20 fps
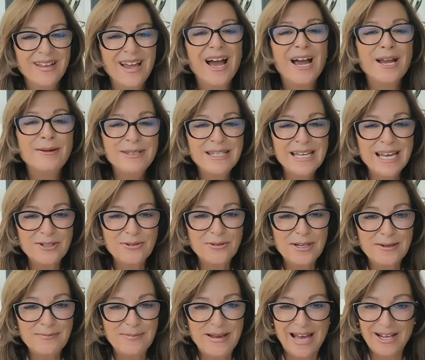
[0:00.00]
I'm Sandra
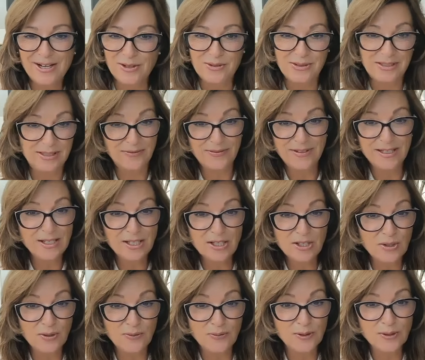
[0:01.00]
Inamato, and if this is
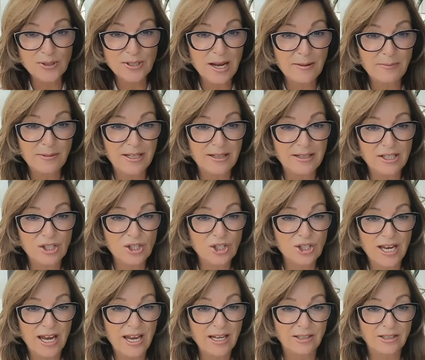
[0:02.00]
your first time on this
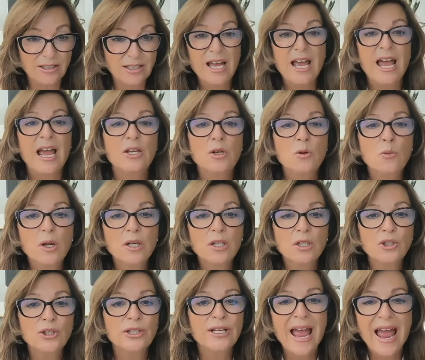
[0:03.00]
channel and you want to
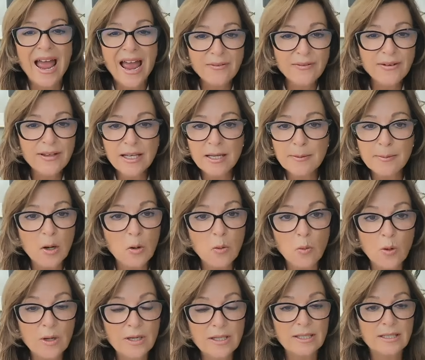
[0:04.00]
learn everything about
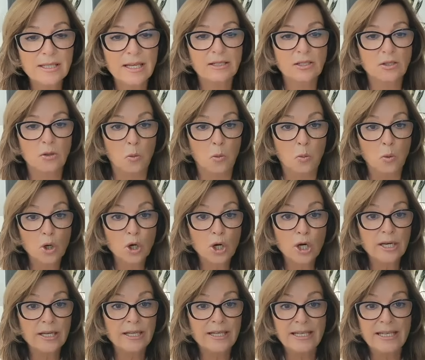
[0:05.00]
what it's like to work,
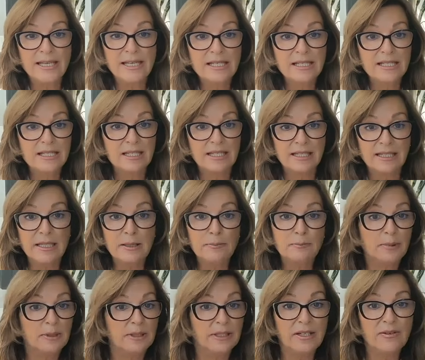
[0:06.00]
eat, sleep,
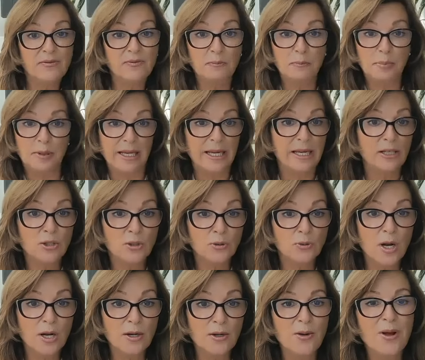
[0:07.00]
live, play in
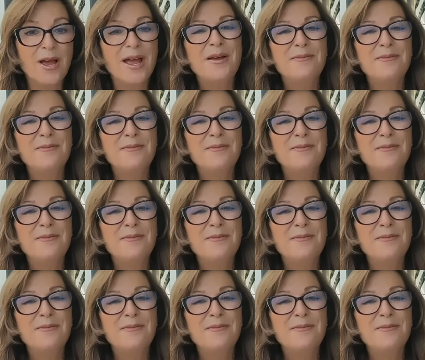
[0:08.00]
Toronto,